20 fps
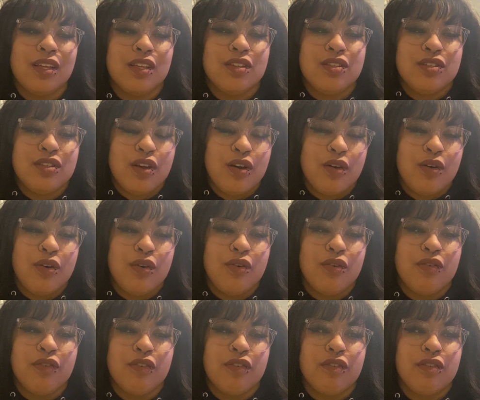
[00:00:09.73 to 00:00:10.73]

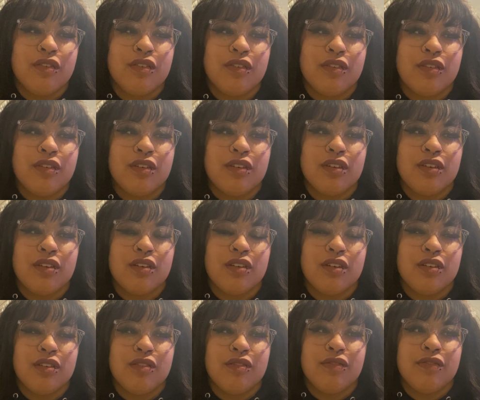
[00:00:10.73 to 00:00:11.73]
So
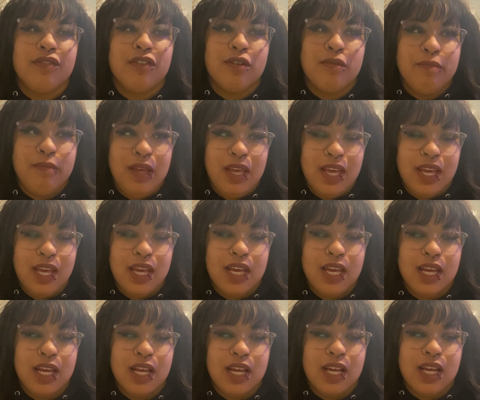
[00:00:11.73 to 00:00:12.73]
for
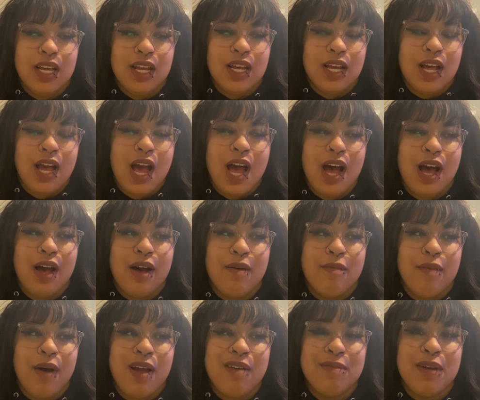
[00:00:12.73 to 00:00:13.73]
me,
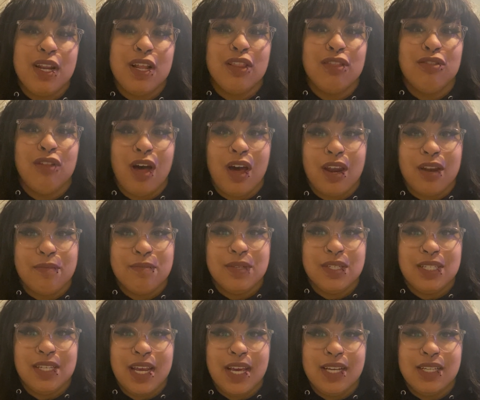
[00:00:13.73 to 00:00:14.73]
I made a lot of
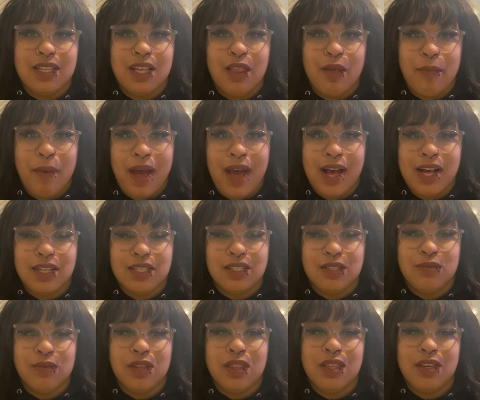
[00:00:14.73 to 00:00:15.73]
mistakes in the
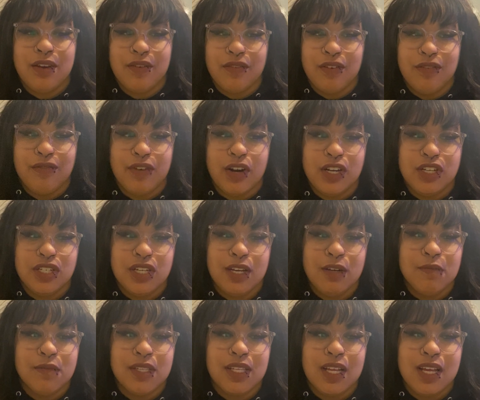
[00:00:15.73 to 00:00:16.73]
past with different
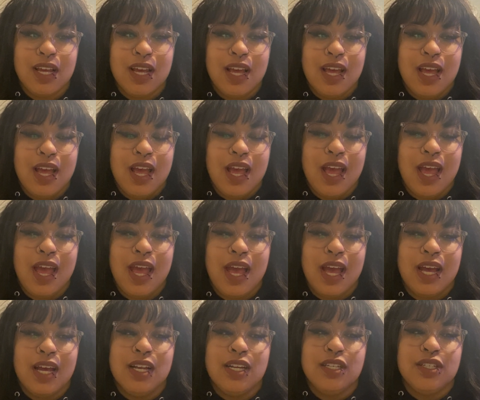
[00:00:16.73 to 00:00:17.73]
friendships,
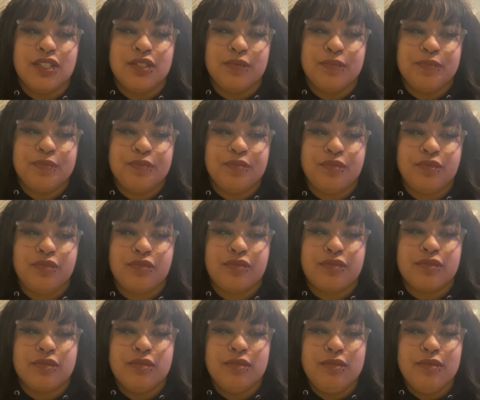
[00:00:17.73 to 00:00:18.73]
and
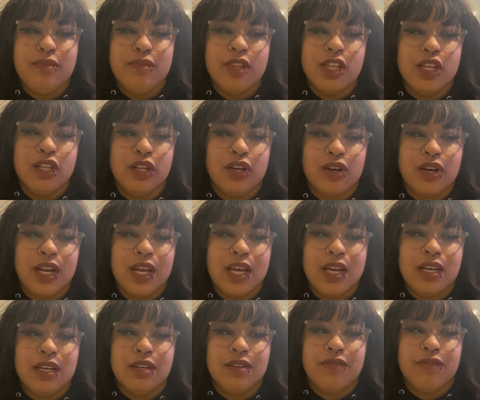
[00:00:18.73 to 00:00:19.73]

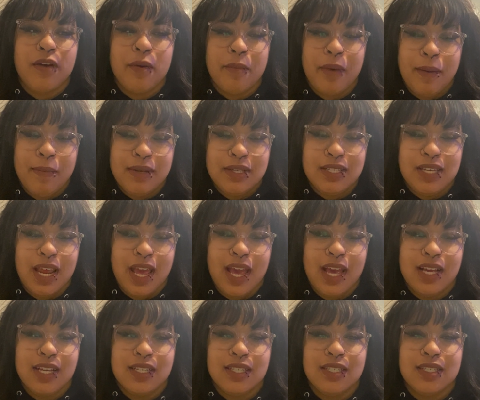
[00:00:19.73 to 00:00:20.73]
learning from my
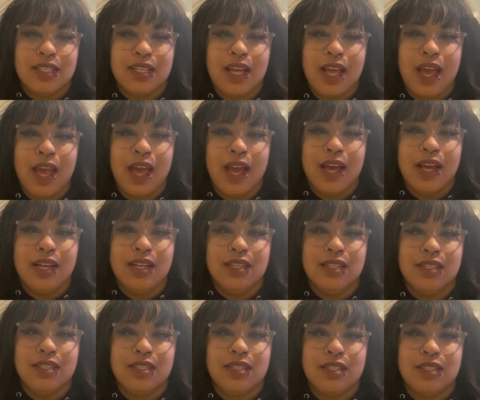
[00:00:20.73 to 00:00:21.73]
mistakes
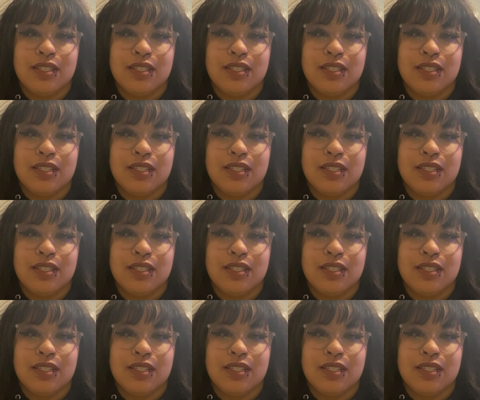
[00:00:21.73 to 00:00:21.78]
and